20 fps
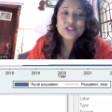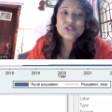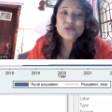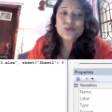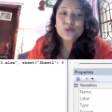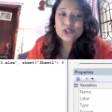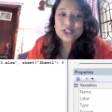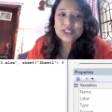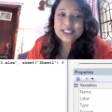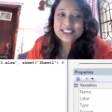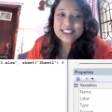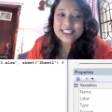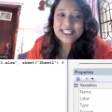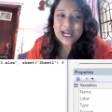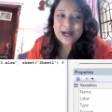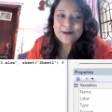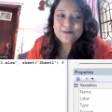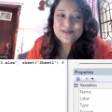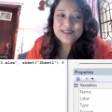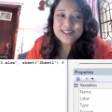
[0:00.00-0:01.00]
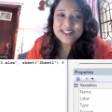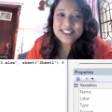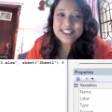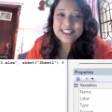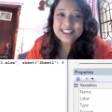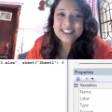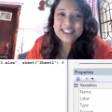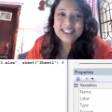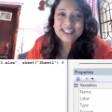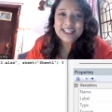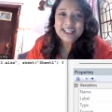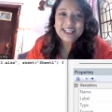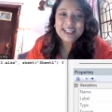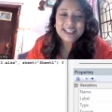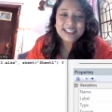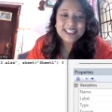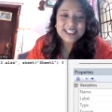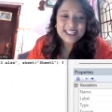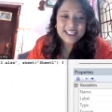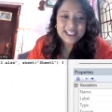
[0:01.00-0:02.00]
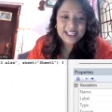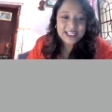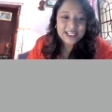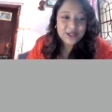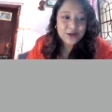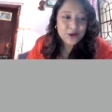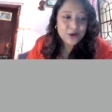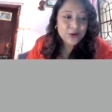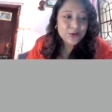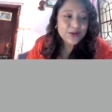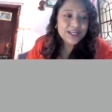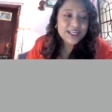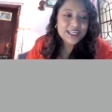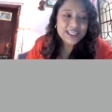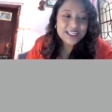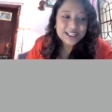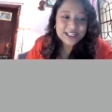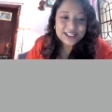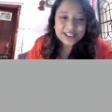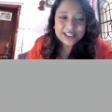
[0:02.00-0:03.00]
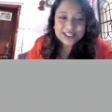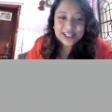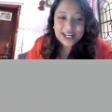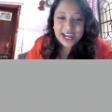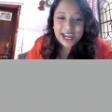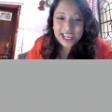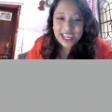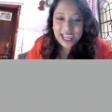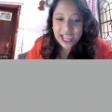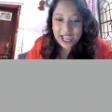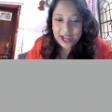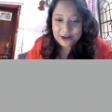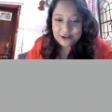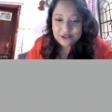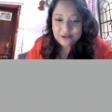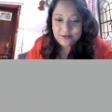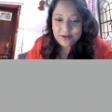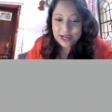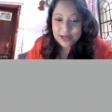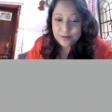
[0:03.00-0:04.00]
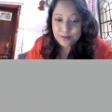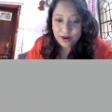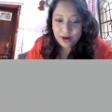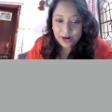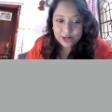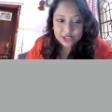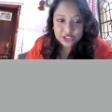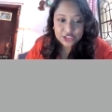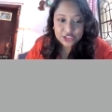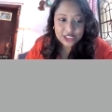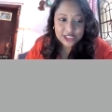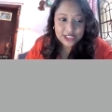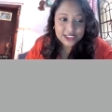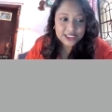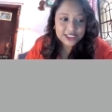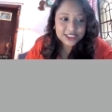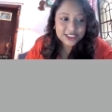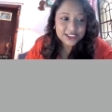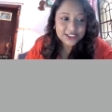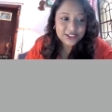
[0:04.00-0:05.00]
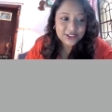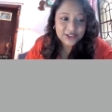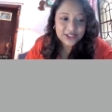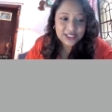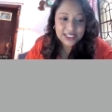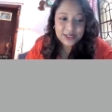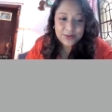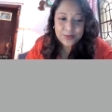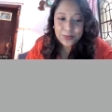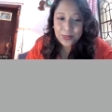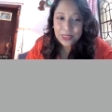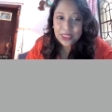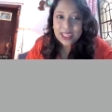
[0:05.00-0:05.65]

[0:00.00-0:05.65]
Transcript: So what does it happen? Over here, I have my bar chart, okay?